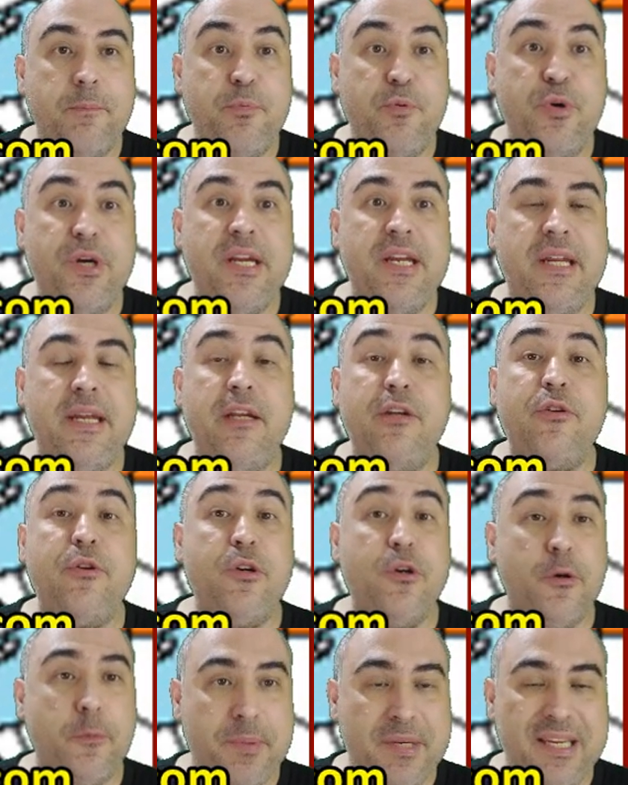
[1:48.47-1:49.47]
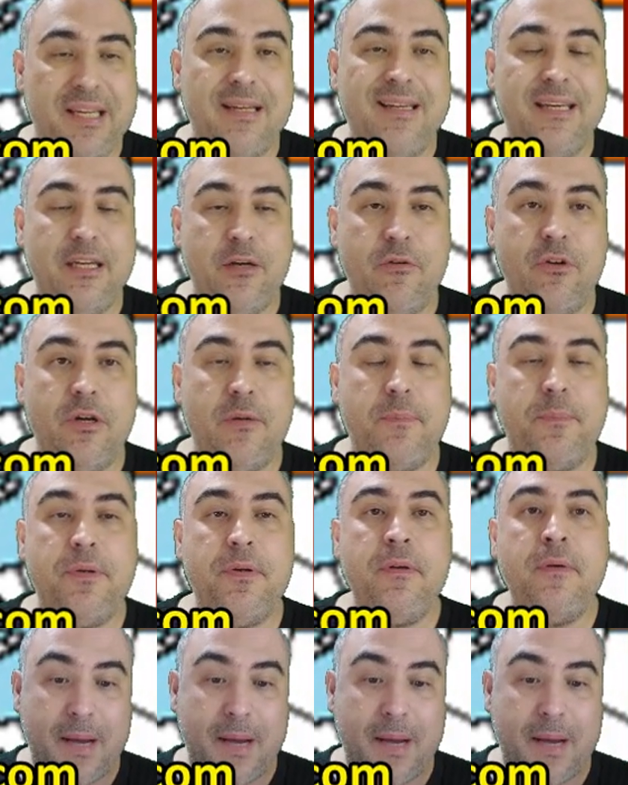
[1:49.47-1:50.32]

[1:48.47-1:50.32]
pre-Indo-European Europe.